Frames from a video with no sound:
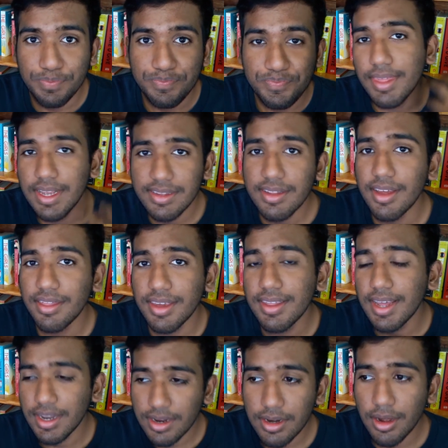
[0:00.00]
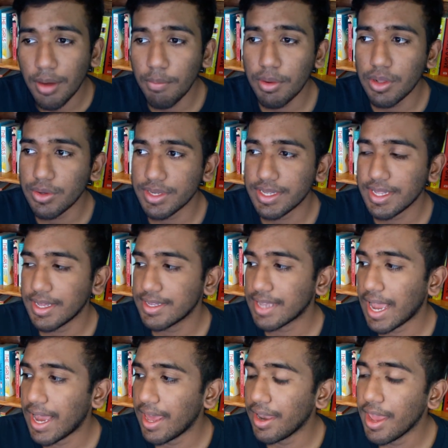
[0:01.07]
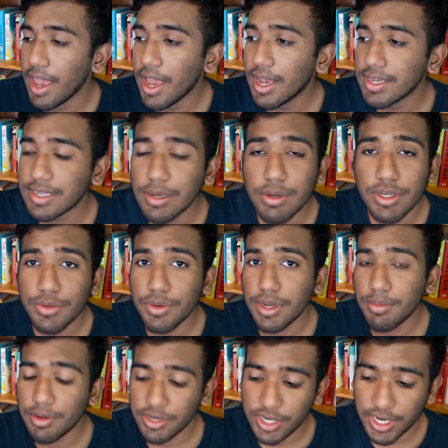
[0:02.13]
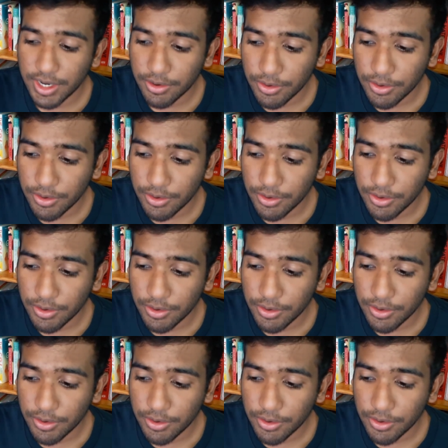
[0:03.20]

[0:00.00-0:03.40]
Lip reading: There's nothing that can come close to this, and say what you want about J.K.